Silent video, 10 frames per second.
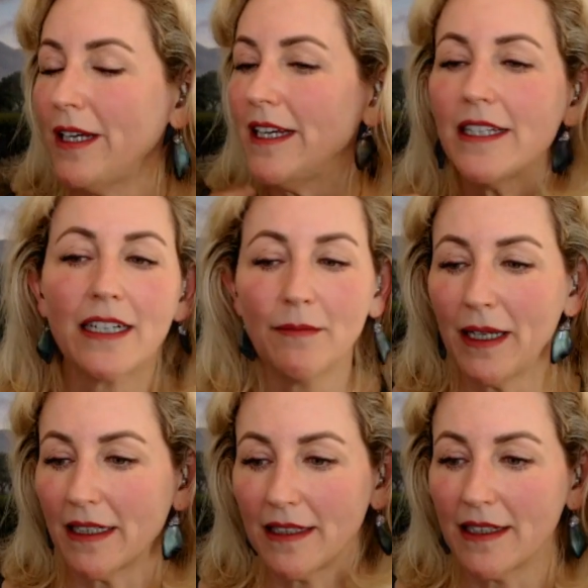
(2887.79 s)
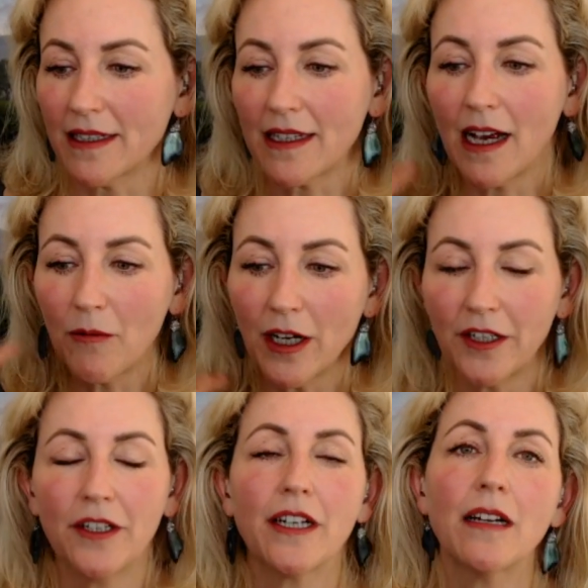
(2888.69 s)
We need to come back to this. I
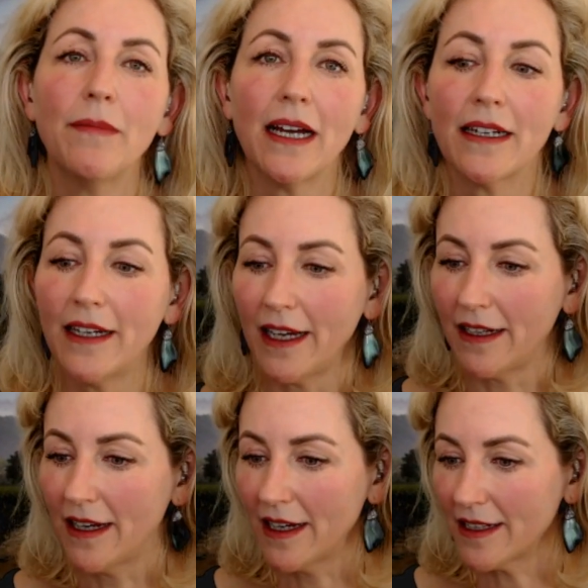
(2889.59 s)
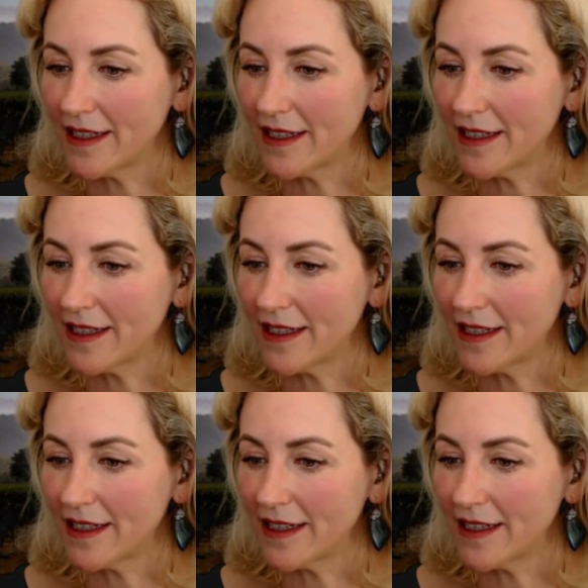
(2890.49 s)
want her to come back again.